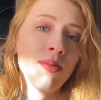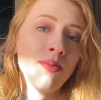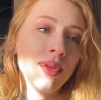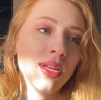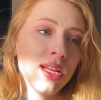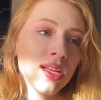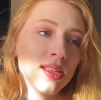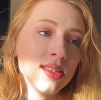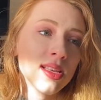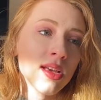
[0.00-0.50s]

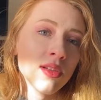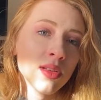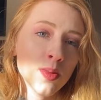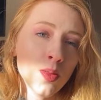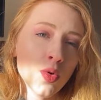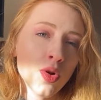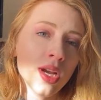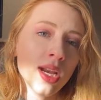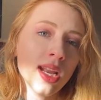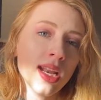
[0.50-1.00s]
because I was
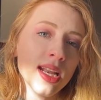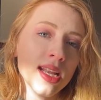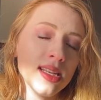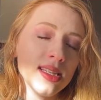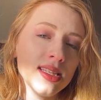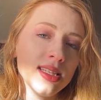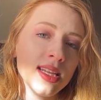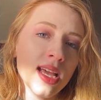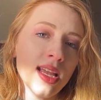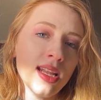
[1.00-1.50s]
born in
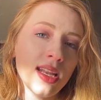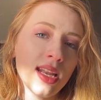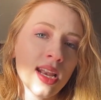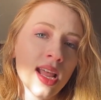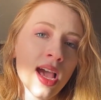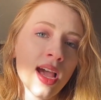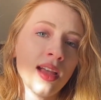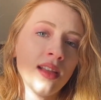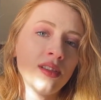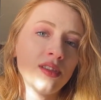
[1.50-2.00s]

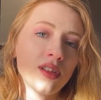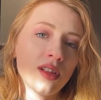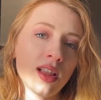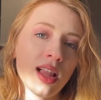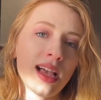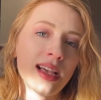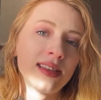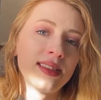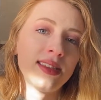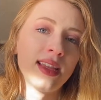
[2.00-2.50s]
1999, so the
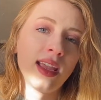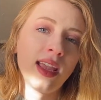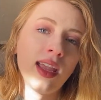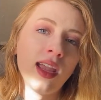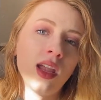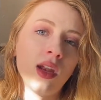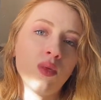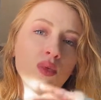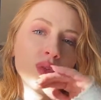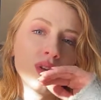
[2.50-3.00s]
last
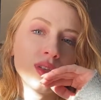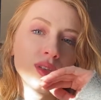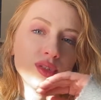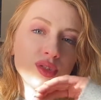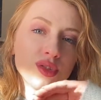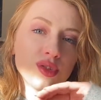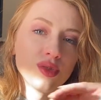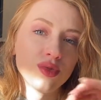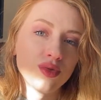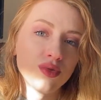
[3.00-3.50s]
decade
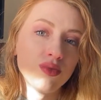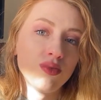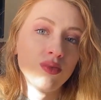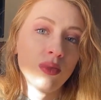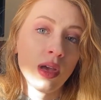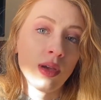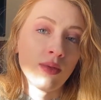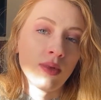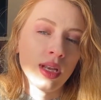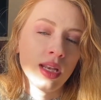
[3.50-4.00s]
was
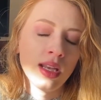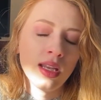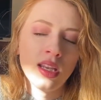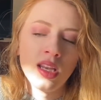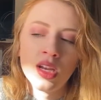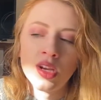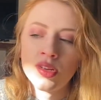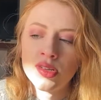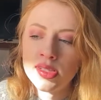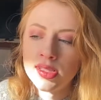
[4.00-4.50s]
my reading
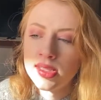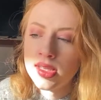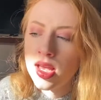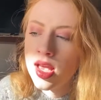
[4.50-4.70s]
years.